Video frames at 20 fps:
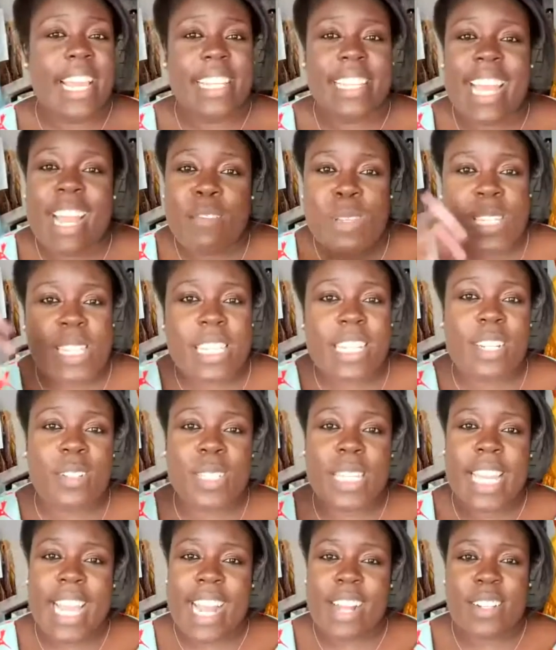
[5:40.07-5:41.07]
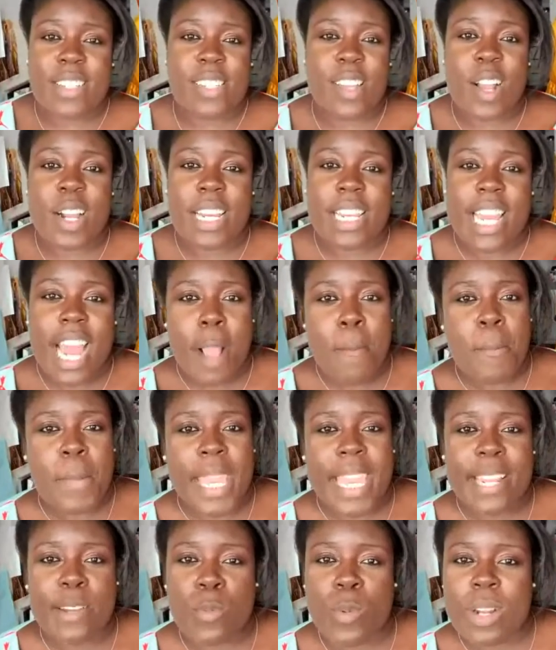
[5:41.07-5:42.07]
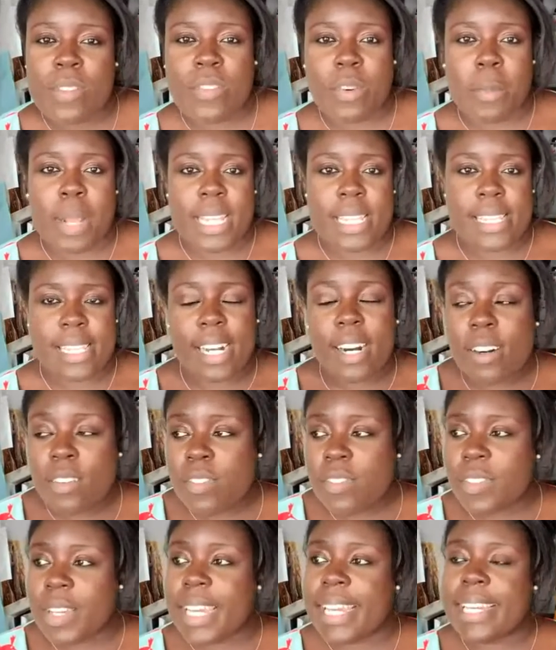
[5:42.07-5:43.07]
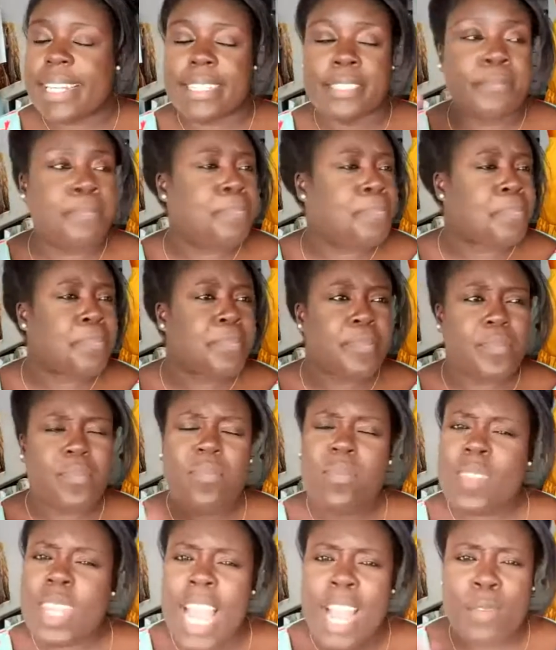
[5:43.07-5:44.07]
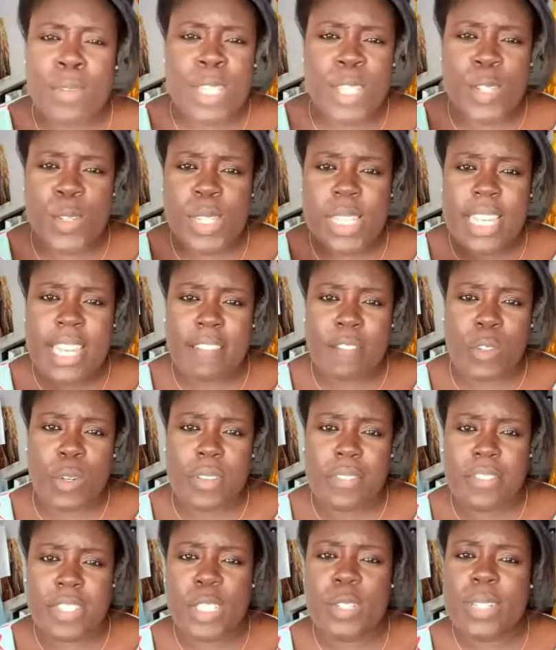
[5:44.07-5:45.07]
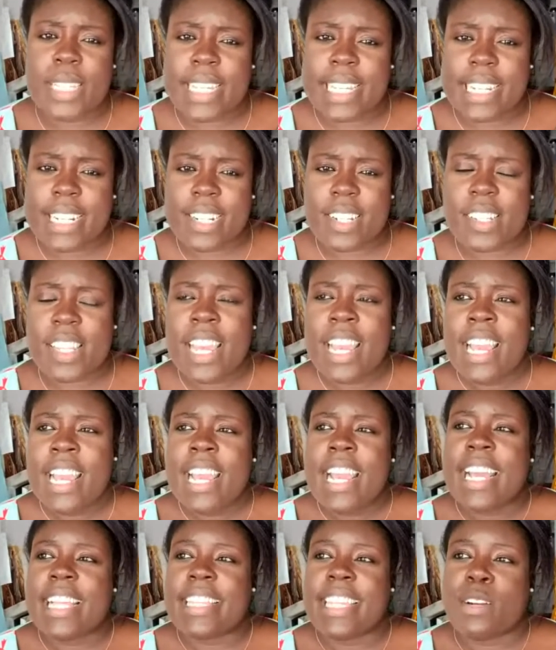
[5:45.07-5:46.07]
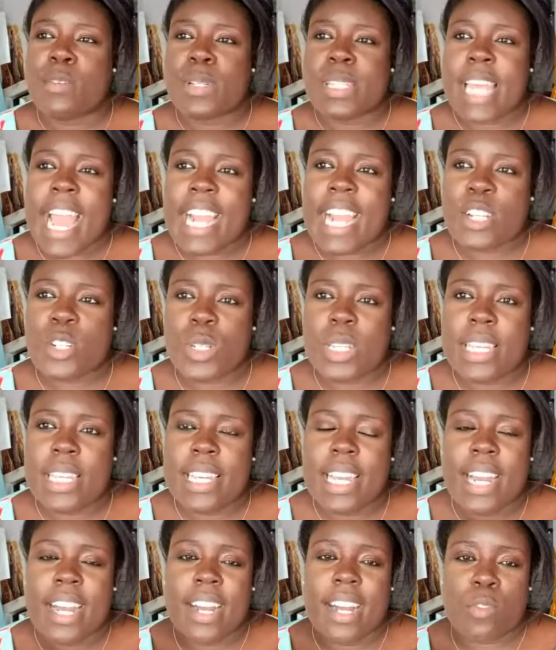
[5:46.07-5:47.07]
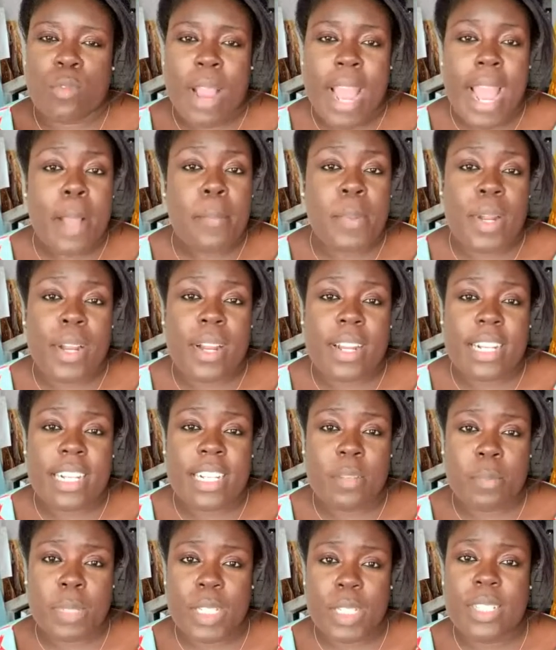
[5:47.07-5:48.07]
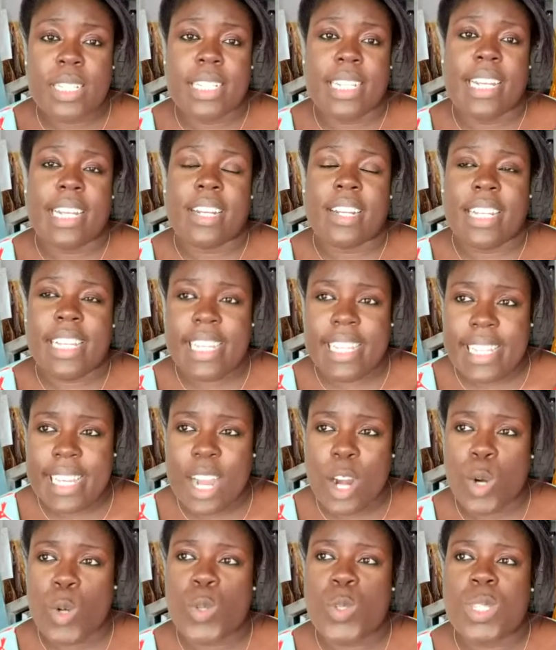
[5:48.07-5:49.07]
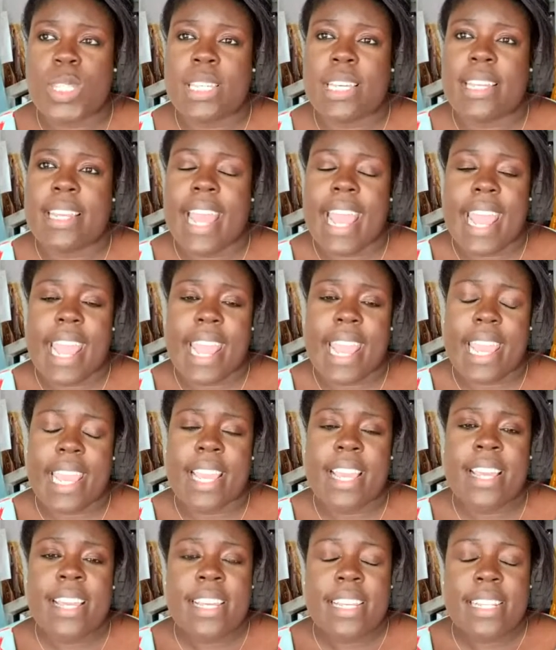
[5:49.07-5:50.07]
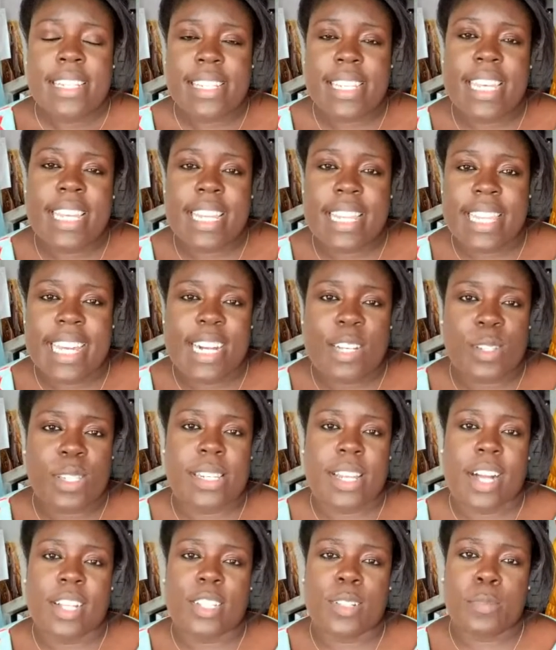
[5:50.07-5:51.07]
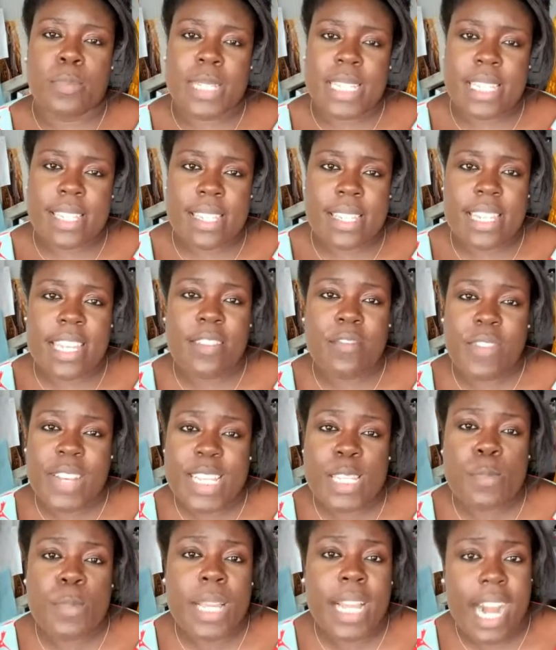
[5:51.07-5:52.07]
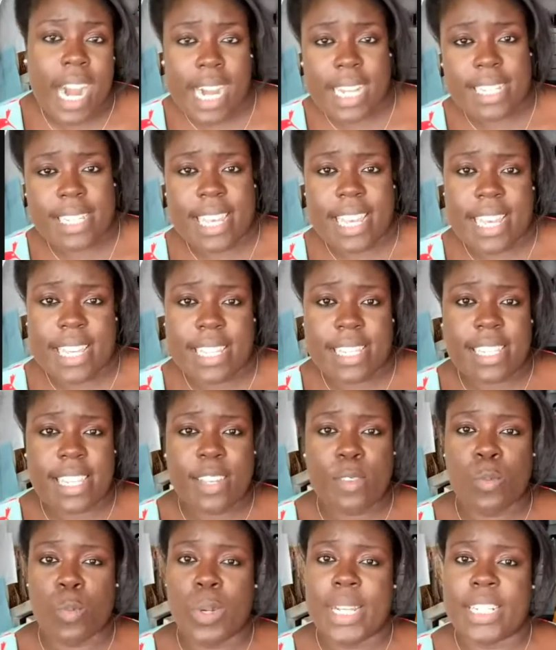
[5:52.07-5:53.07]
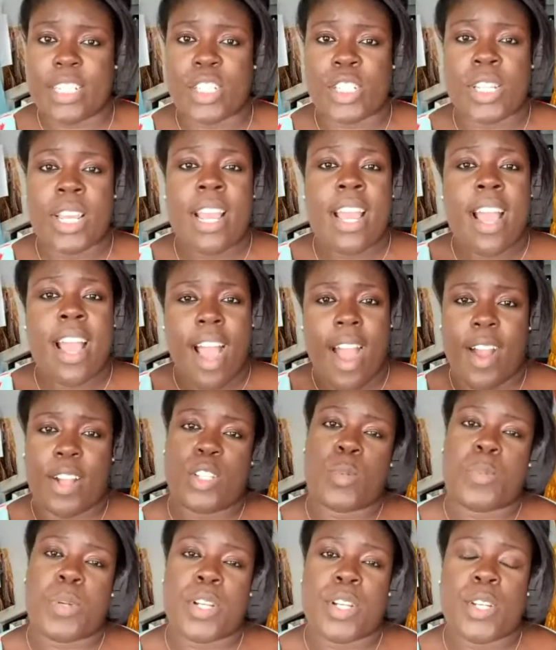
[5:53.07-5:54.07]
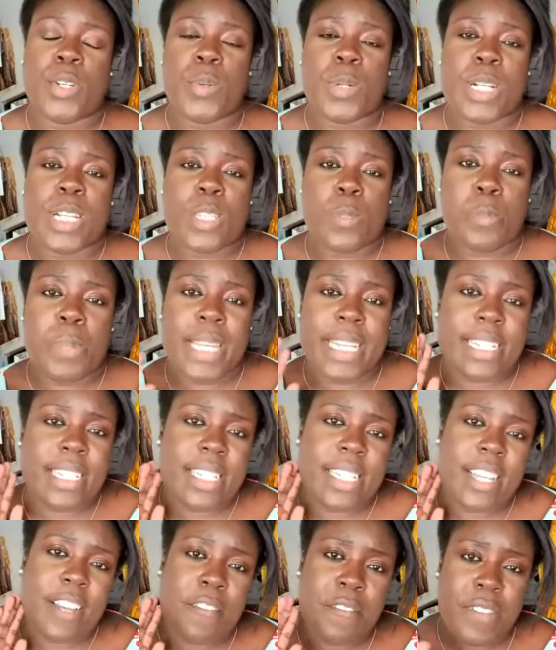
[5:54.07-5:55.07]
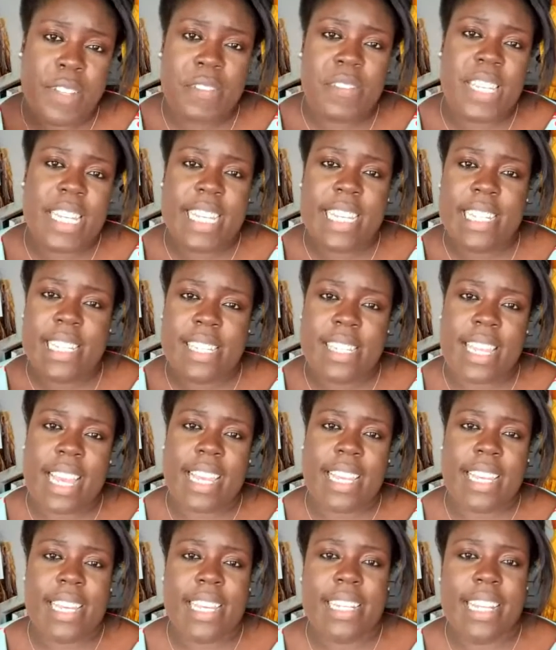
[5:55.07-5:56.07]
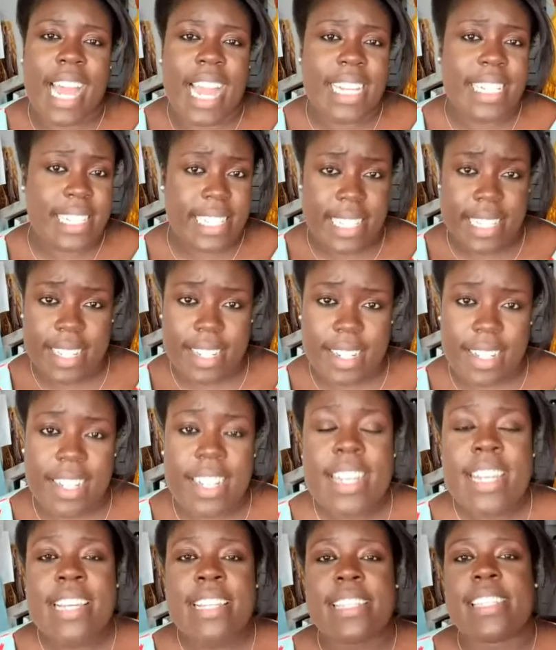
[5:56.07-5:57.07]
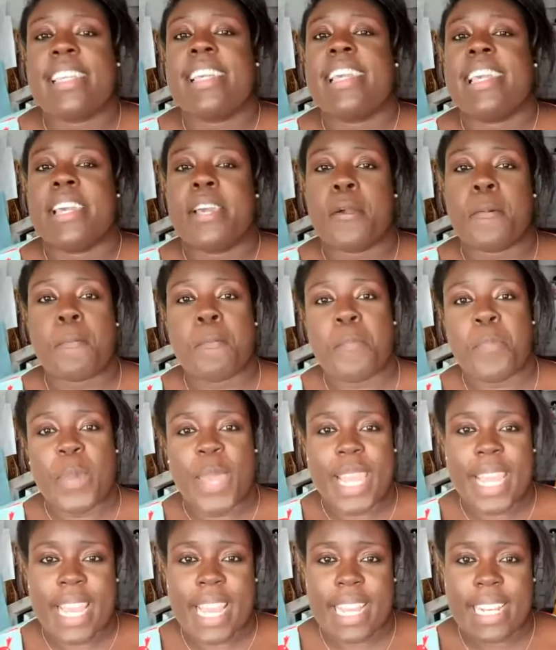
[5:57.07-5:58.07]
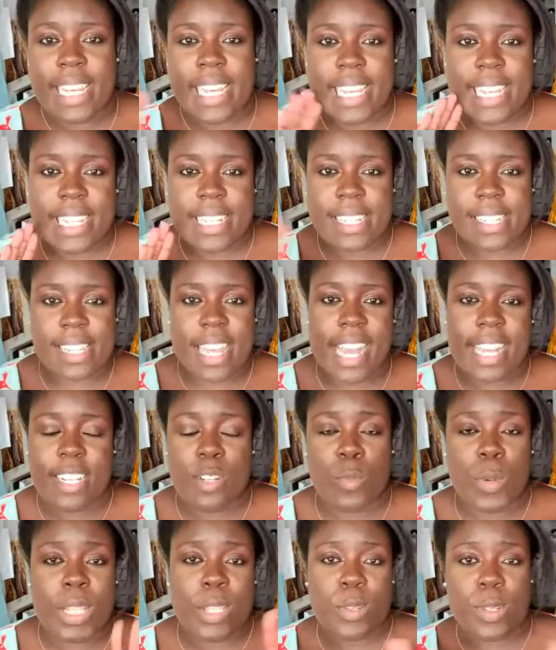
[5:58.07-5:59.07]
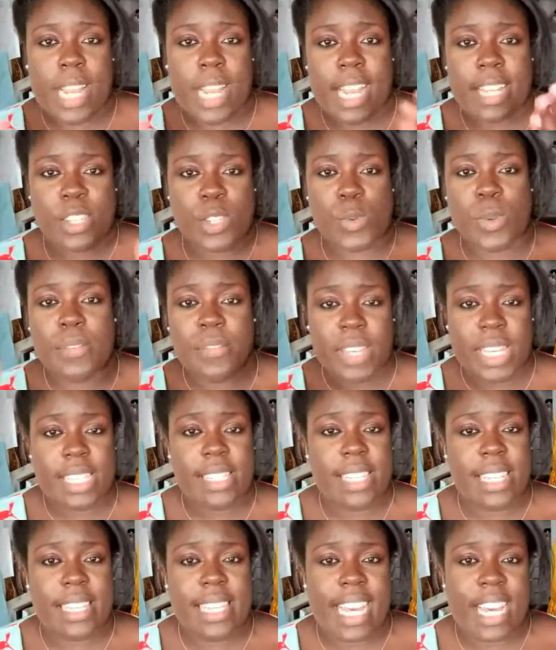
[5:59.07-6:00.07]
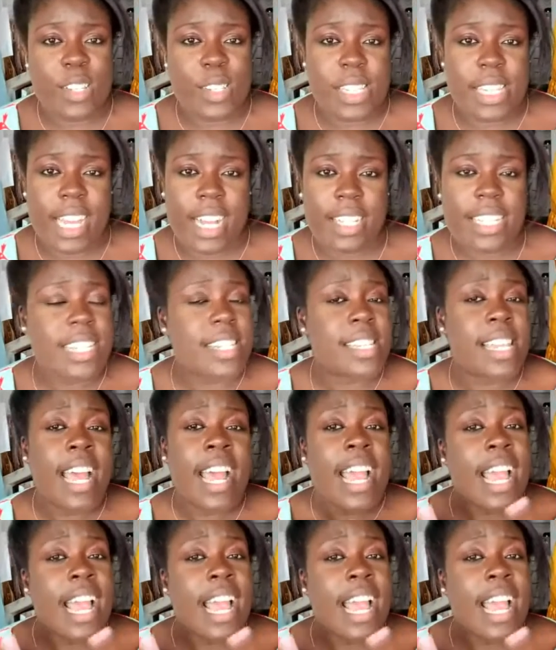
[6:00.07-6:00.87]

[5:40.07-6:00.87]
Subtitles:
And that was literally how it started. I made one for myself, and I was using it for a few years. And there was actually a rapper, Chameleonaire. He hosted a $10,000 business investment contest in which entrepreneurs pitched a 15-second idea to him, and he decided whether or not to invest $10,000.